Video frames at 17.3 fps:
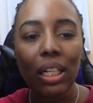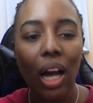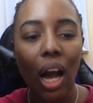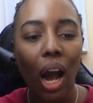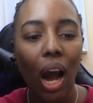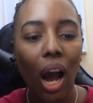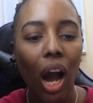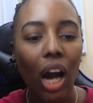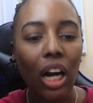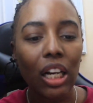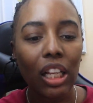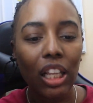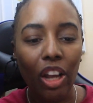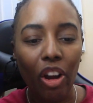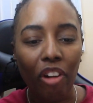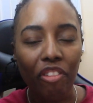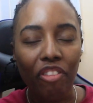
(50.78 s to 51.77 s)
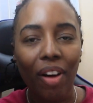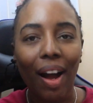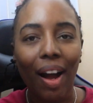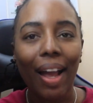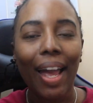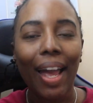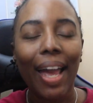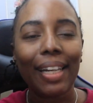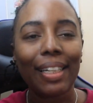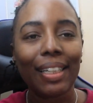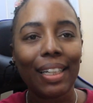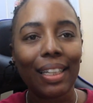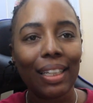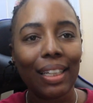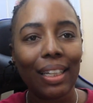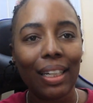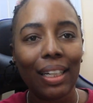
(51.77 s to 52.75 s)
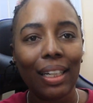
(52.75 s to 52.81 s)
clarify and
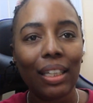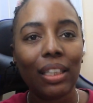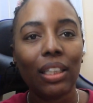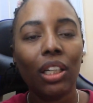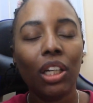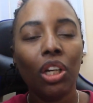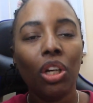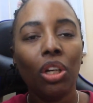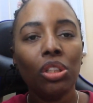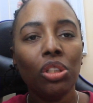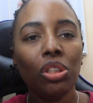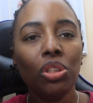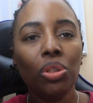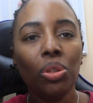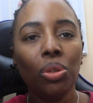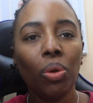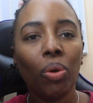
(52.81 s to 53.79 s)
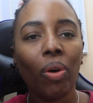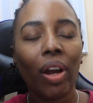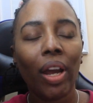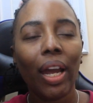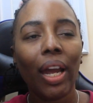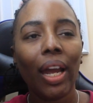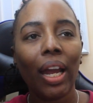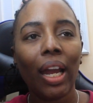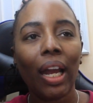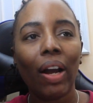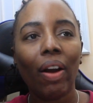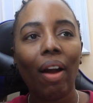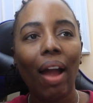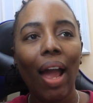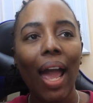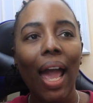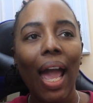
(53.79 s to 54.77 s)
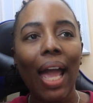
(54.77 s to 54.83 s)
clean your hair
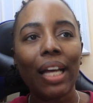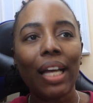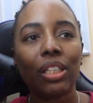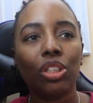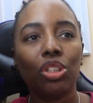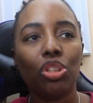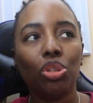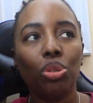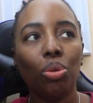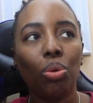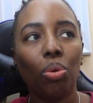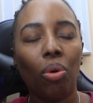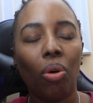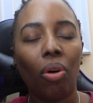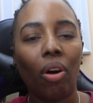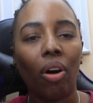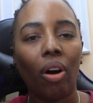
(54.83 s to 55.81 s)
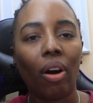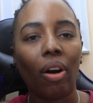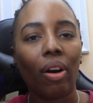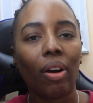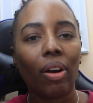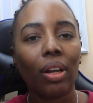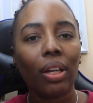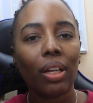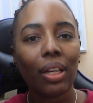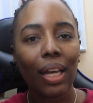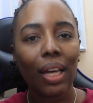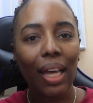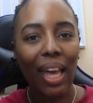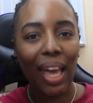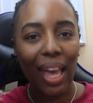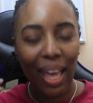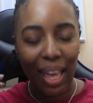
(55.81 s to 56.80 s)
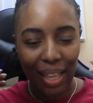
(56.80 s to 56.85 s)
and your
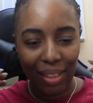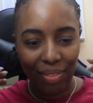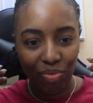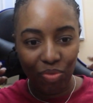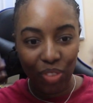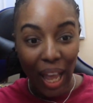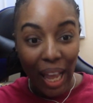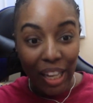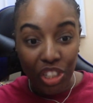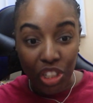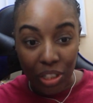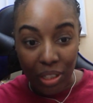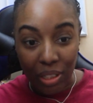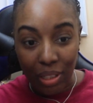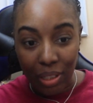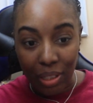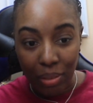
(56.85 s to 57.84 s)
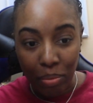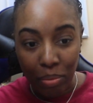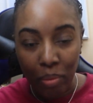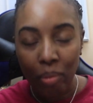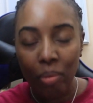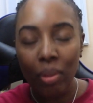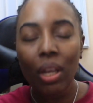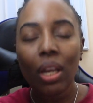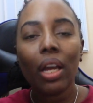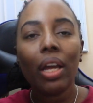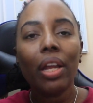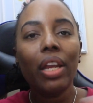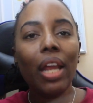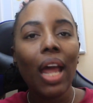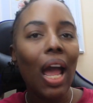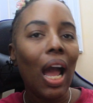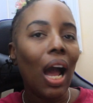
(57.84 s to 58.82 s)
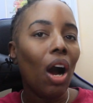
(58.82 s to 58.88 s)
edges.
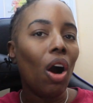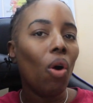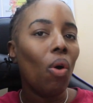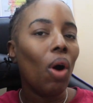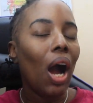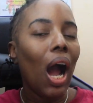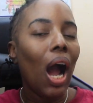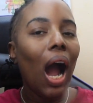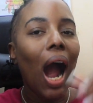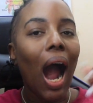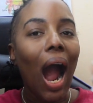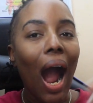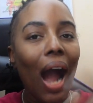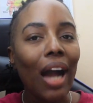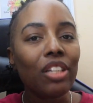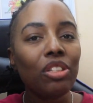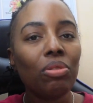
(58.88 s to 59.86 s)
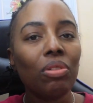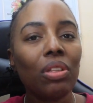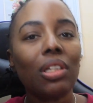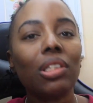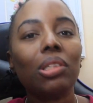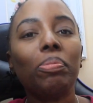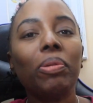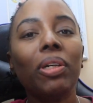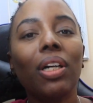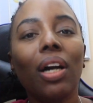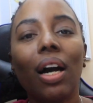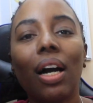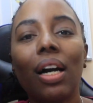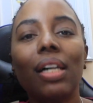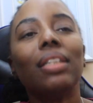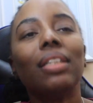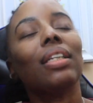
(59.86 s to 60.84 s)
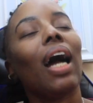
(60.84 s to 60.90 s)
Now, I do this
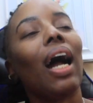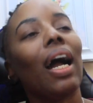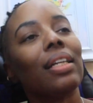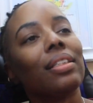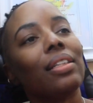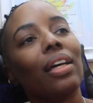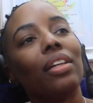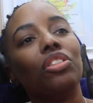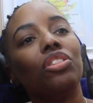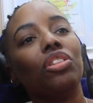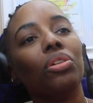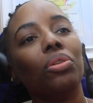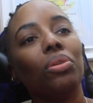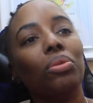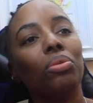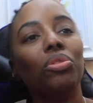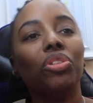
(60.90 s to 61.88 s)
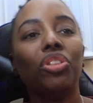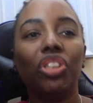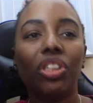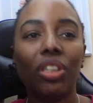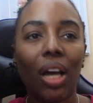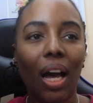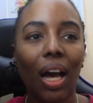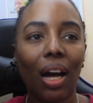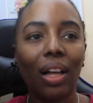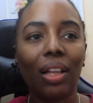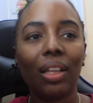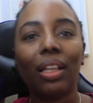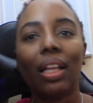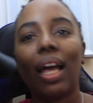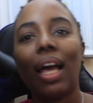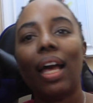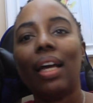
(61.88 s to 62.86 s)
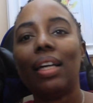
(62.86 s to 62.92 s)
because I tend to use gel
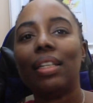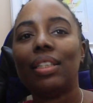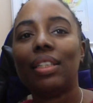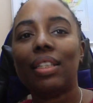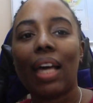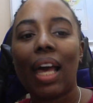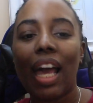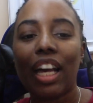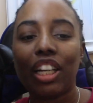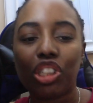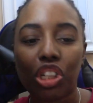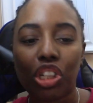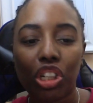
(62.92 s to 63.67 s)
and edge